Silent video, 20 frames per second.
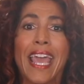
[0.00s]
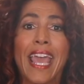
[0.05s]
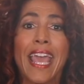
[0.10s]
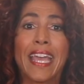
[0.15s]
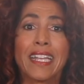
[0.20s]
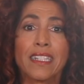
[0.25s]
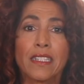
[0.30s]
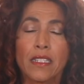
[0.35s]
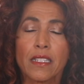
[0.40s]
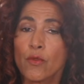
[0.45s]

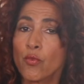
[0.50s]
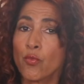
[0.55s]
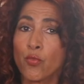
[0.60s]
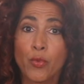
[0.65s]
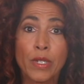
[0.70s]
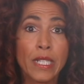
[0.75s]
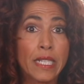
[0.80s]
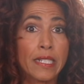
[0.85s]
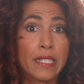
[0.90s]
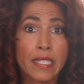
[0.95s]
and
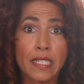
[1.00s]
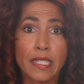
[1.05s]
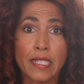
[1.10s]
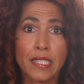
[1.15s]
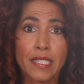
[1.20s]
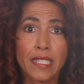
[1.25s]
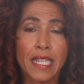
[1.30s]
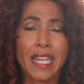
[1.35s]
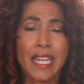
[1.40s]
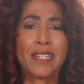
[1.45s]
really
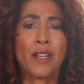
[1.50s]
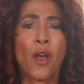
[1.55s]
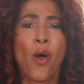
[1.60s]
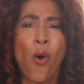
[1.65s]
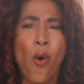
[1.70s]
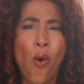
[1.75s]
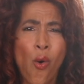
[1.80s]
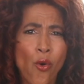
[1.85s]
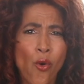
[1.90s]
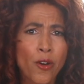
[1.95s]
sustain
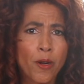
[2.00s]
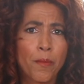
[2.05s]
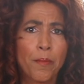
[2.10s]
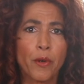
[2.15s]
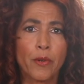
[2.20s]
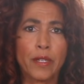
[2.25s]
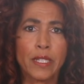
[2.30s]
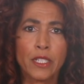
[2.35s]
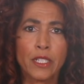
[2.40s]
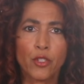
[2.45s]

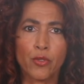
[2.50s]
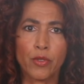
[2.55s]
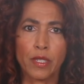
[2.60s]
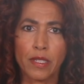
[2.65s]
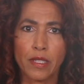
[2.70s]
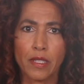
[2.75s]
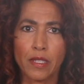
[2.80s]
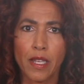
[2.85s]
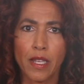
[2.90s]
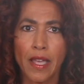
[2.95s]
horrible
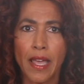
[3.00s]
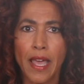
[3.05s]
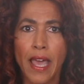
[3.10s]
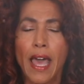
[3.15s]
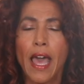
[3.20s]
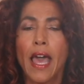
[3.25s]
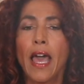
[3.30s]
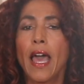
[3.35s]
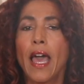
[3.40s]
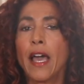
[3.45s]
injuries.
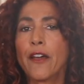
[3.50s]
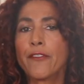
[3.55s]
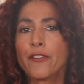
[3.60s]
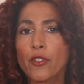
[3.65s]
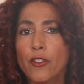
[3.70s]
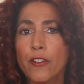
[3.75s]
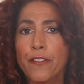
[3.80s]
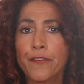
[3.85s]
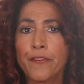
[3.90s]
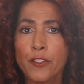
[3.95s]

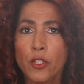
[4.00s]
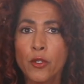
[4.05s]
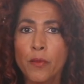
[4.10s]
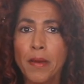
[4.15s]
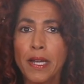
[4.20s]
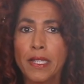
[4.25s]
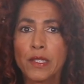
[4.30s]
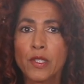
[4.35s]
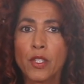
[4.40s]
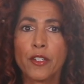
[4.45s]
After a few
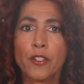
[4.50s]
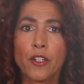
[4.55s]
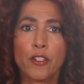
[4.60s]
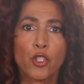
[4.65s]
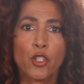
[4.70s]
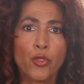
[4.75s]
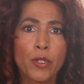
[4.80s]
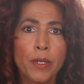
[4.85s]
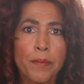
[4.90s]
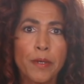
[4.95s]
months on our
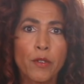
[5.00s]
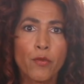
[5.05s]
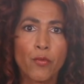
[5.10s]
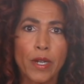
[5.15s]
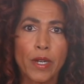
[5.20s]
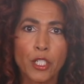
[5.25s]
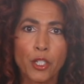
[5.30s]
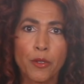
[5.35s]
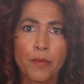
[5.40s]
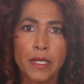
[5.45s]
treatment
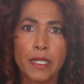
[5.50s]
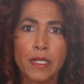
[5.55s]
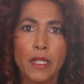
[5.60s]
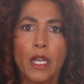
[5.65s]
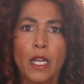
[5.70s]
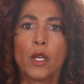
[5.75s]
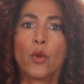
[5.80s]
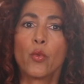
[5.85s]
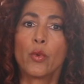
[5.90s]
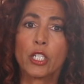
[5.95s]
regimen,
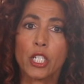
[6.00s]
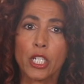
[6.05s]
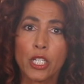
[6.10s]
which